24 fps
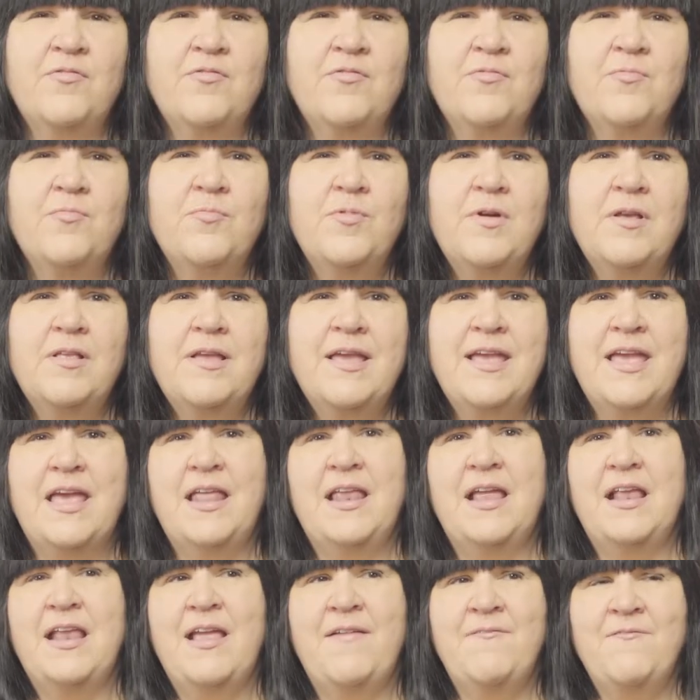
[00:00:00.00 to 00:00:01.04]
Really
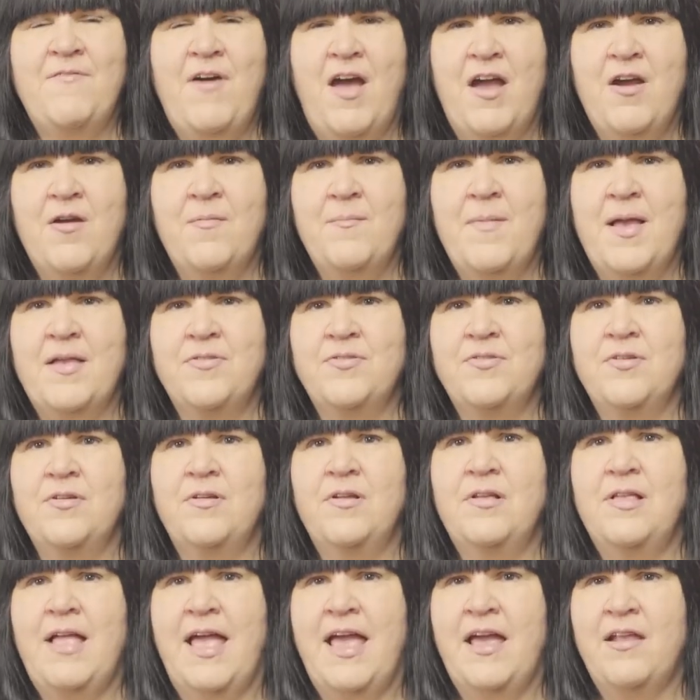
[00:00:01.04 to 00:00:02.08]
getting
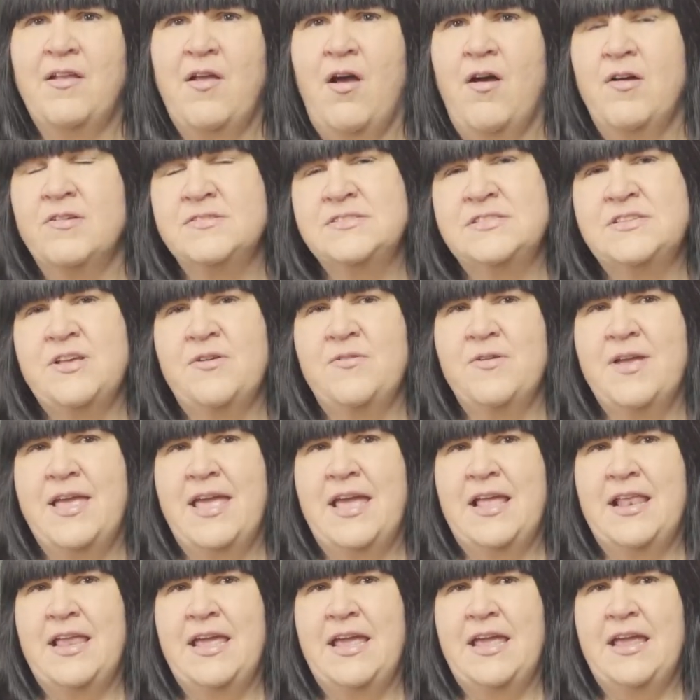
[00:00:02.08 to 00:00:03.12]
environmental and also
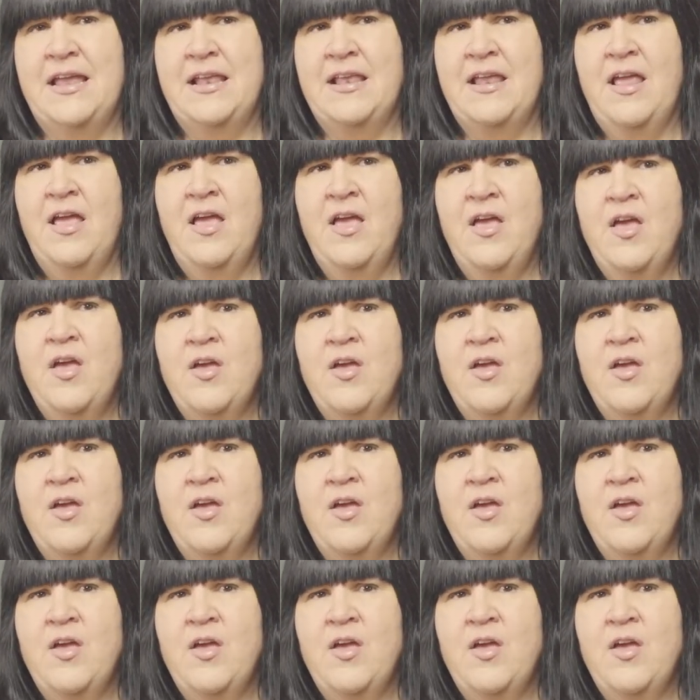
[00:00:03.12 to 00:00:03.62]
getting